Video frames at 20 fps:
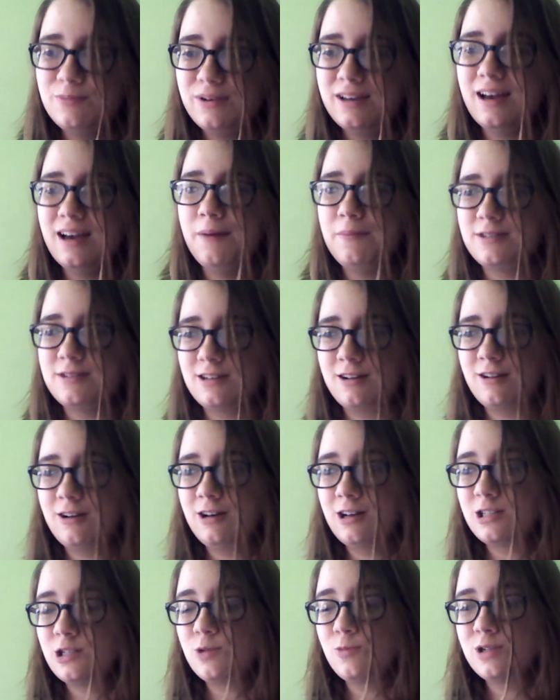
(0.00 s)
to be Amazon
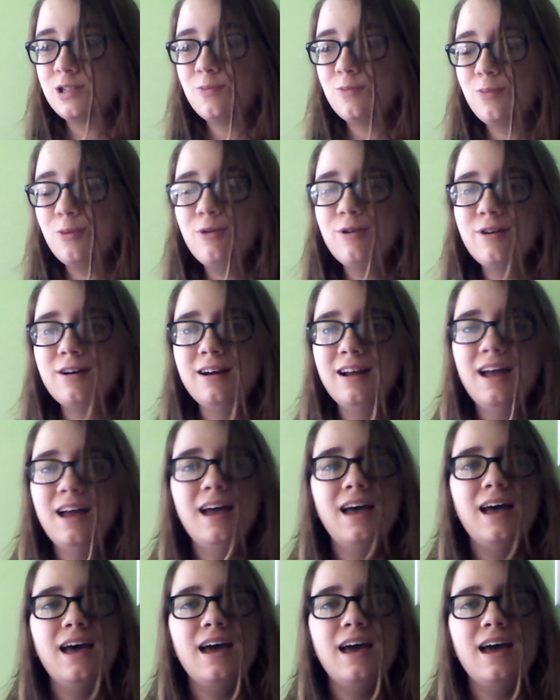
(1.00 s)
customer support